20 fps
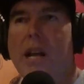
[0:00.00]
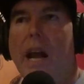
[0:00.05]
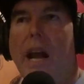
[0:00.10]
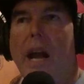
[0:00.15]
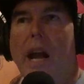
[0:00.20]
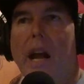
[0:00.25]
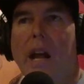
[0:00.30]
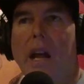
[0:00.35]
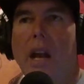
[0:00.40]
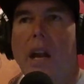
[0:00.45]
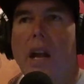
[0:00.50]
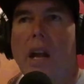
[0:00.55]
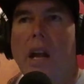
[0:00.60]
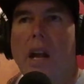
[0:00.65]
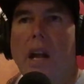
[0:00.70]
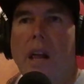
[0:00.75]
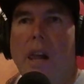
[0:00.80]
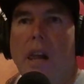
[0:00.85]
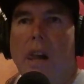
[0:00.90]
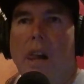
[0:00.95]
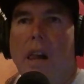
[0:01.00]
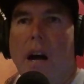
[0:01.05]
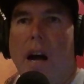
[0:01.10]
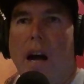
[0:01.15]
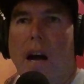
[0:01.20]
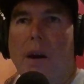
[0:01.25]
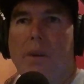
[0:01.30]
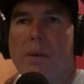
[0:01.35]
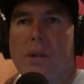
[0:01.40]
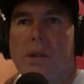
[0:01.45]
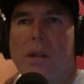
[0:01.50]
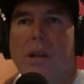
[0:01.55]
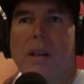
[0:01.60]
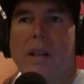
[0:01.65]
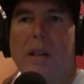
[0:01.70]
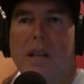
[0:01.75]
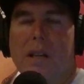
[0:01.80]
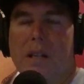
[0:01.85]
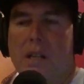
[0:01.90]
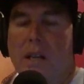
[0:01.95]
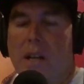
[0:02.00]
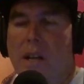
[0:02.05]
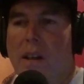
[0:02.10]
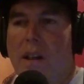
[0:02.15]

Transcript: and I will tell you this,